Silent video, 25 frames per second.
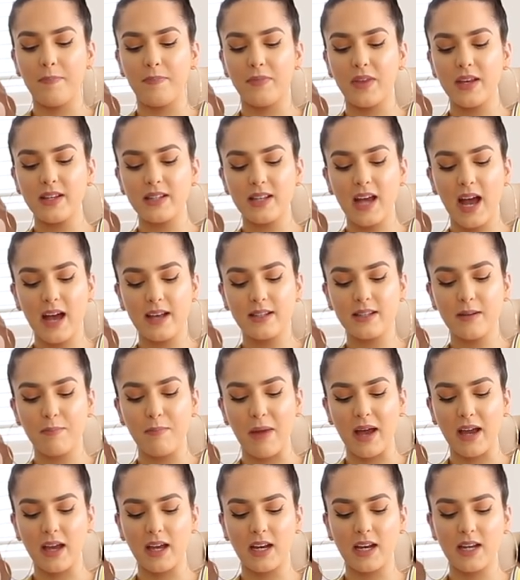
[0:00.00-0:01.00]
This has a
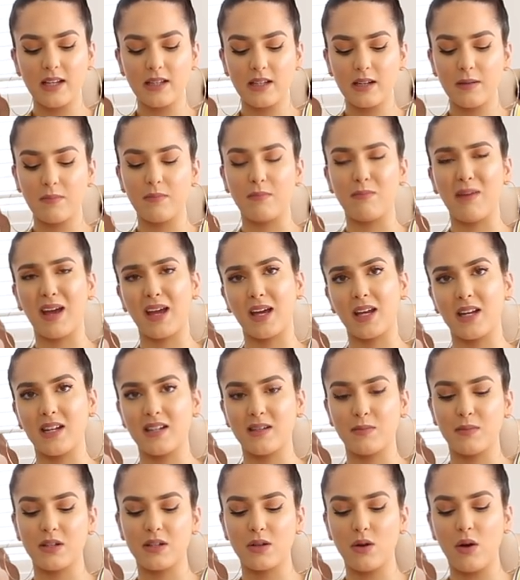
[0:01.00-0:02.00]

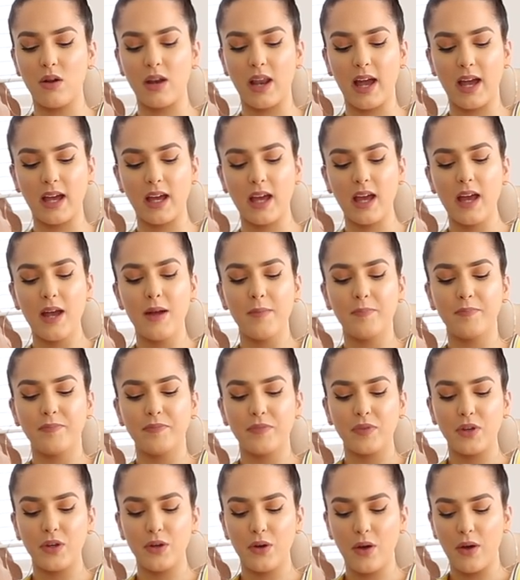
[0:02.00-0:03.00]
mechanism. It's got like,
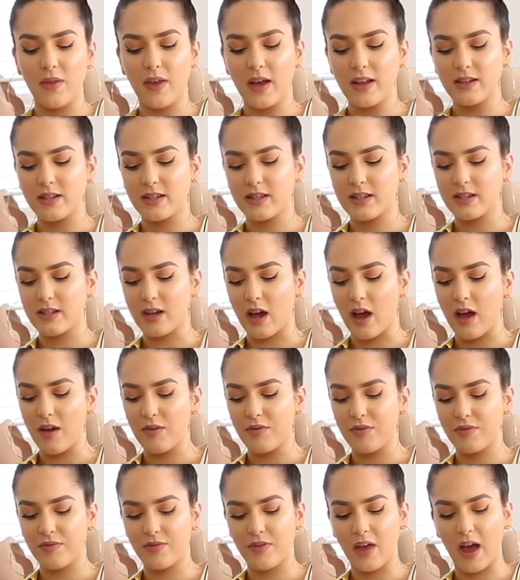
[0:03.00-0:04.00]
you know that
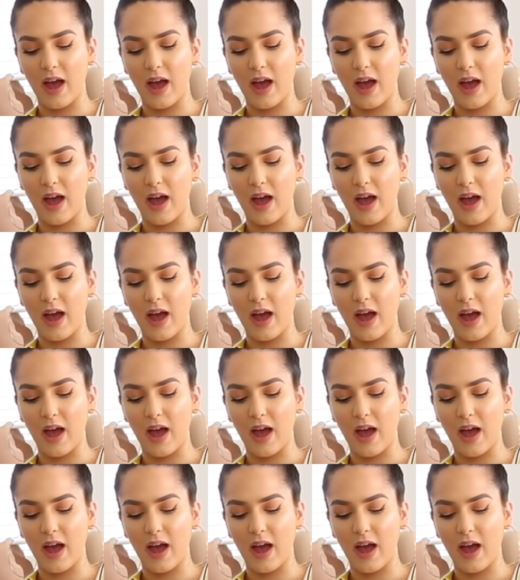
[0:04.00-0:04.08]
stuff